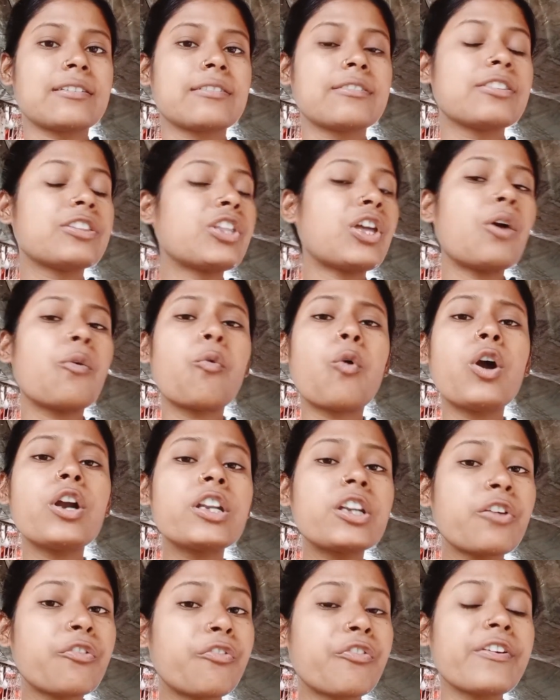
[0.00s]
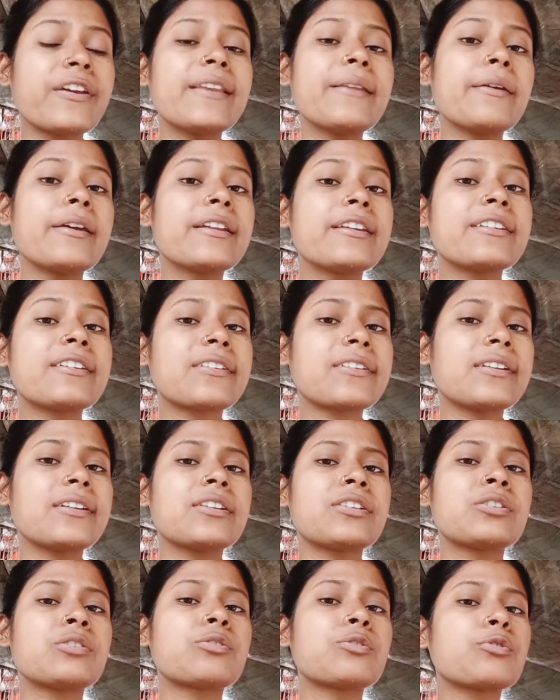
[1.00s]
They want to feel
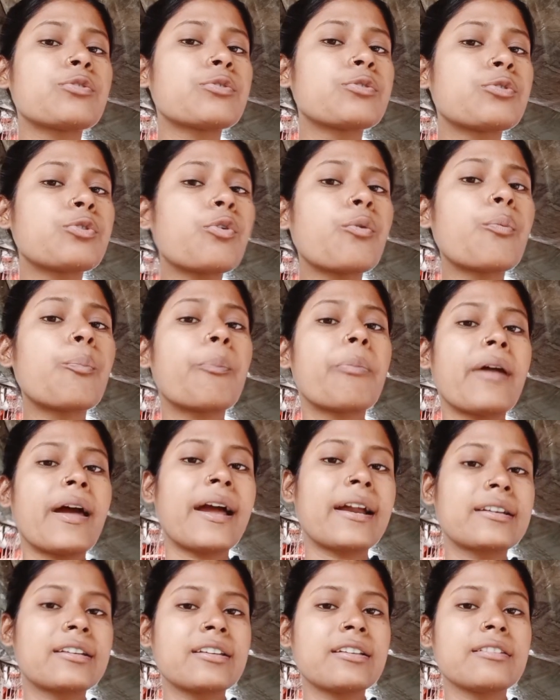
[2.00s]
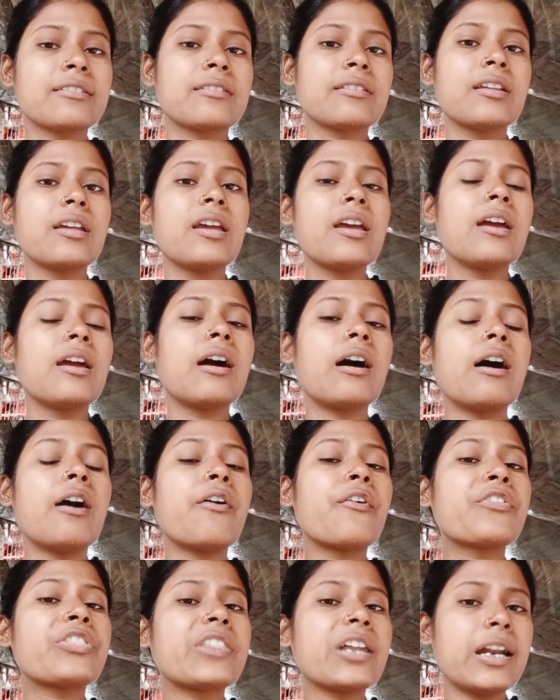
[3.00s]
interest to do practice
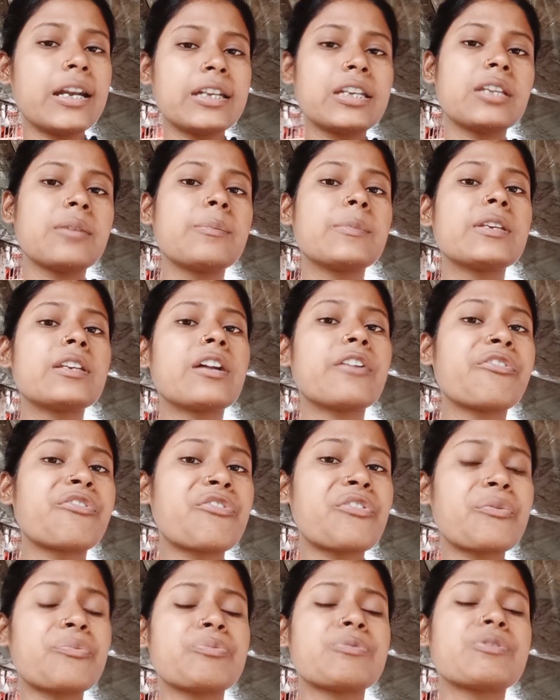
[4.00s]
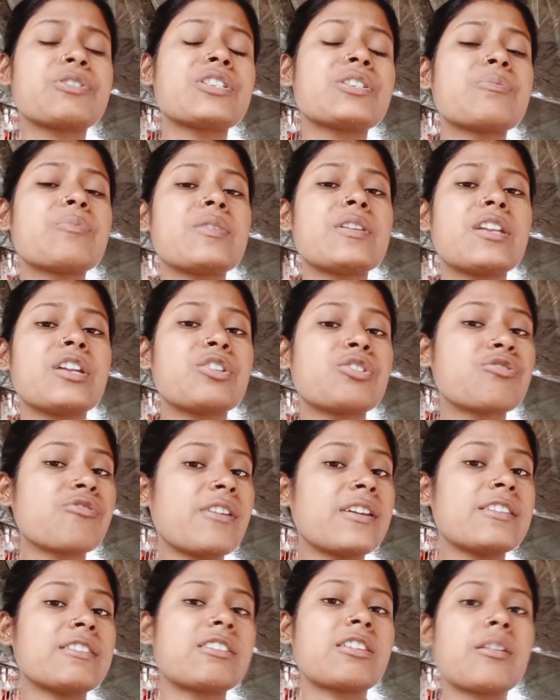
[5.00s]
of 30 minutes, 15 minutes,
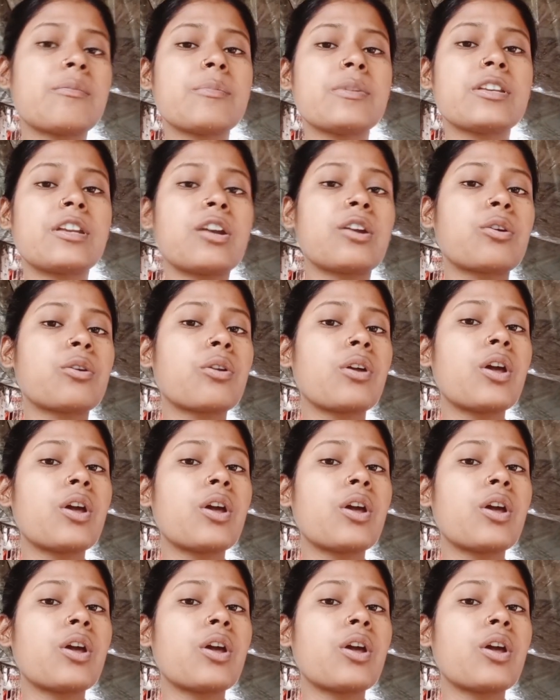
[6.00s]
20 minutes.